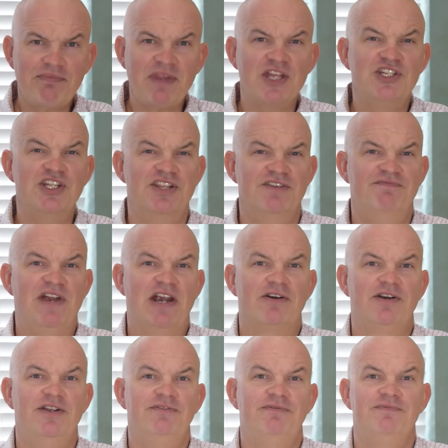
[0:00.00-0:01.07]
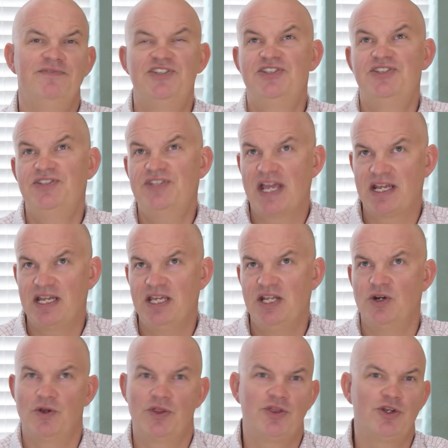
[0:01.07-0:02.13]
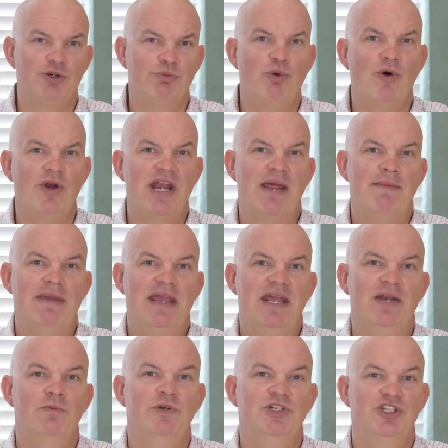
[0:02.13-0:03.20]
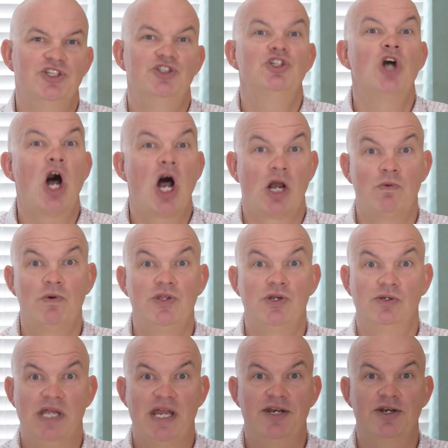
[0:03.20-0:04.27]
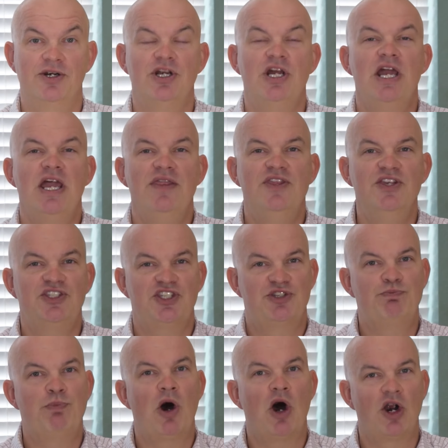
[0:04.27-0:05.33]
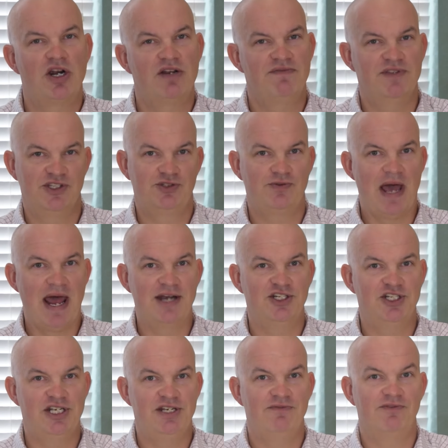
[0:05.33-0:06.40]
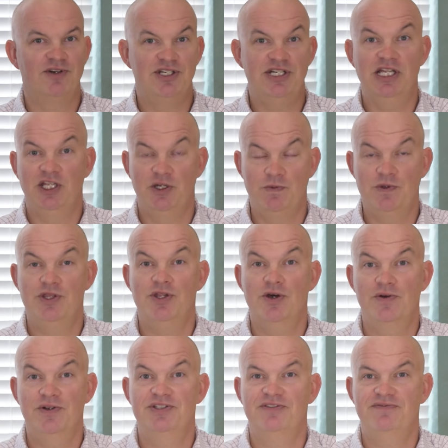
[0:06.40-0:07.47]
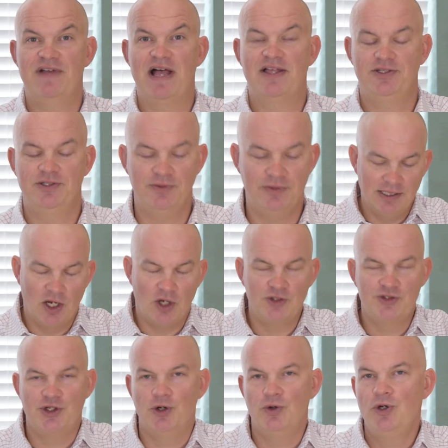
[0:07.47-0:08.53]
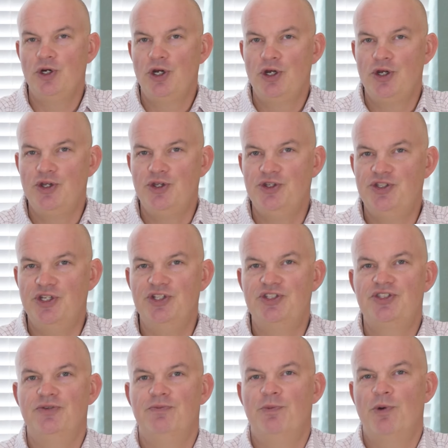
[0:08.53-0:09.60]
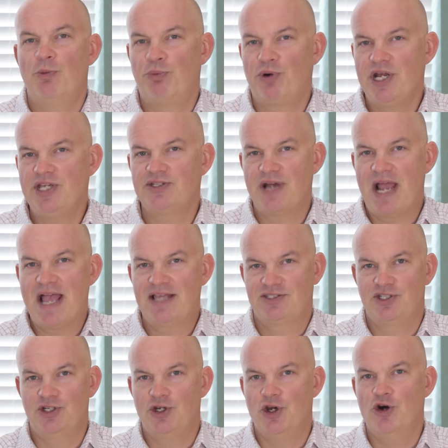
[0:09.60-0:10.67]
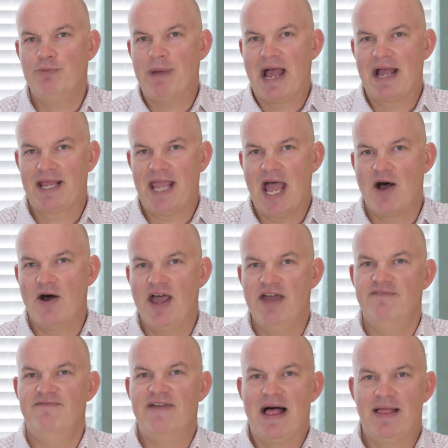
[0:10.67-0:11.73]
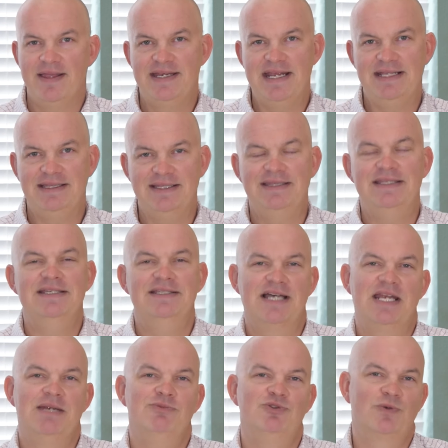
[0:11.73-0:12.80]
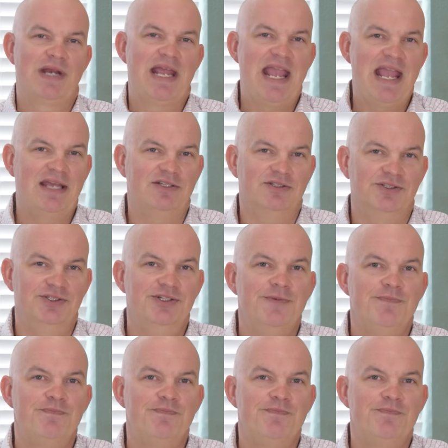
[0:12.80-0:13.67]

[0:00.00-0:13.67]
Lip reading: to the very second or third point I made, which is talk with your lender. This is part of the strategy for dealing with notice of value. Also, since the appraiser has to go back out and validate that these items were handled,